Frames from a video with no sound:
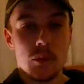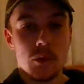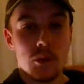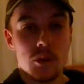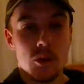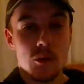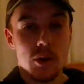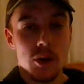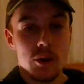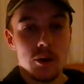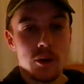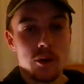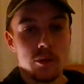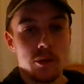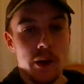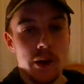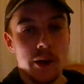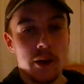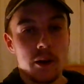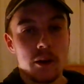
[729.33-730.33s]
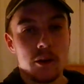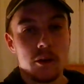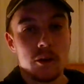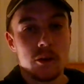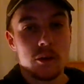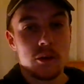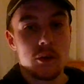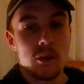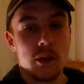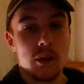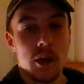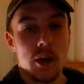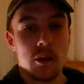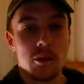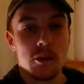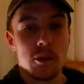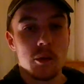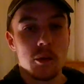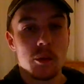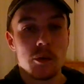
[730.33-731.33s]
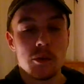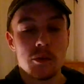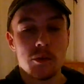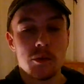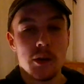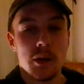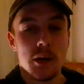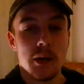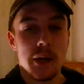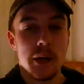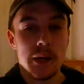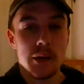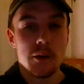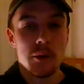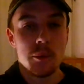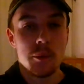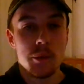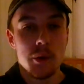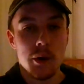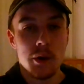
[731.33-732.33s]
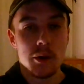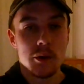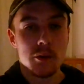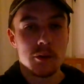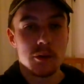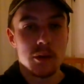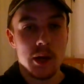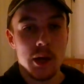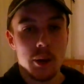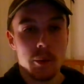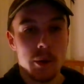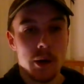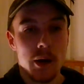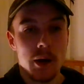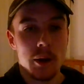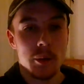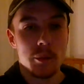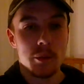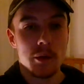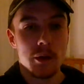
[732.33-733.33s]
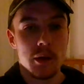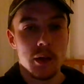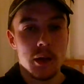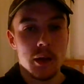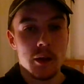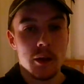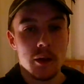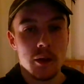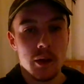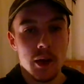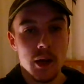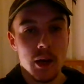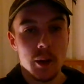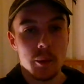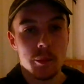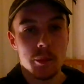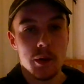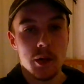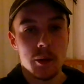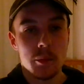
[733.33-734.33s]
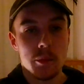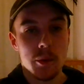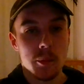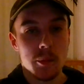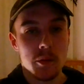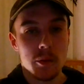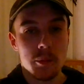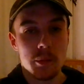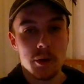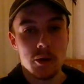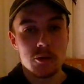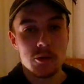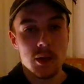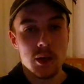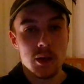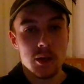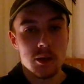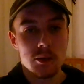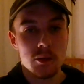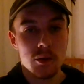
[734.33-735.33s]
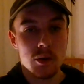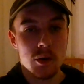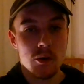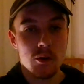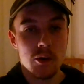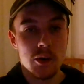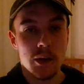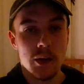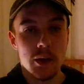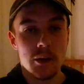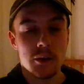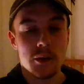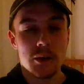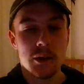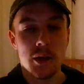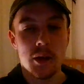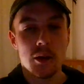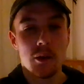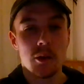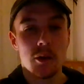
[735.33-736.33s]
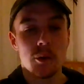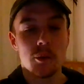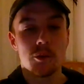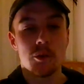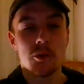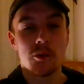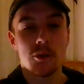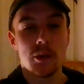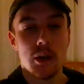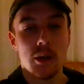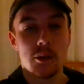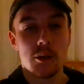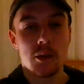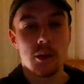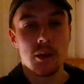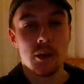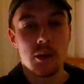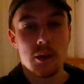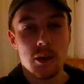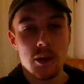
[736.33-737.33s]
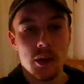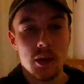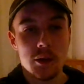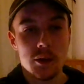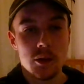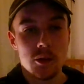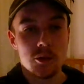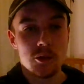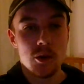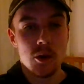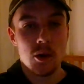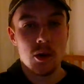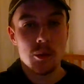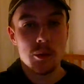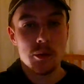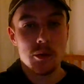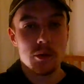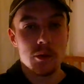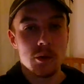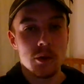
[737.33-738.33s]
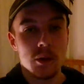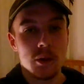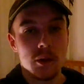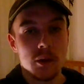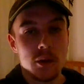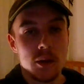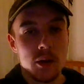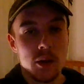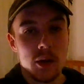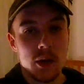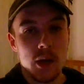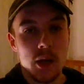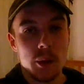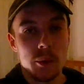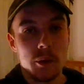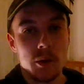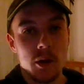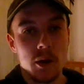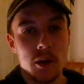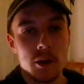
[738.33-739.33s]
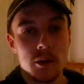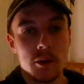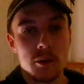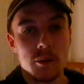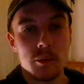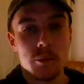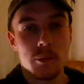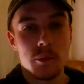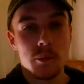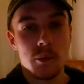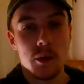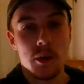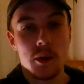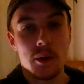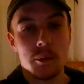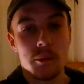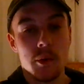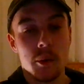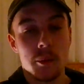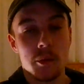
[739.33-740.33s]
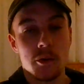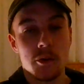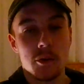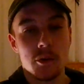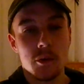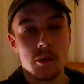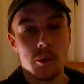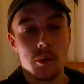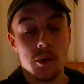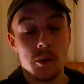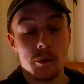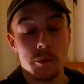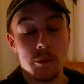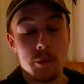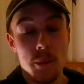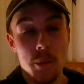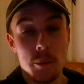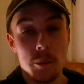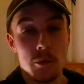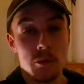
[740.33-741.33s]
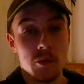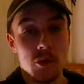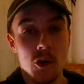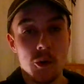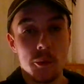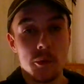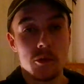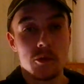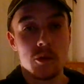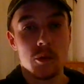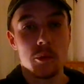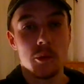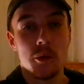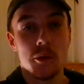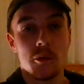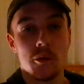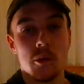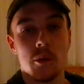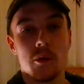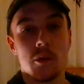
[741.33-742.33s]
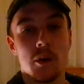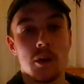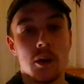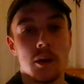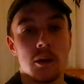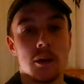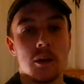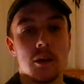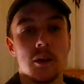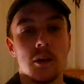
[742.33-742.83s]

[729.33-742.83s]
to reach the final and get through Svitolina and Bertens, and now Halep playing probably the best tennis of her career, yet they lose a set in this tournament. What a performance from Muguruza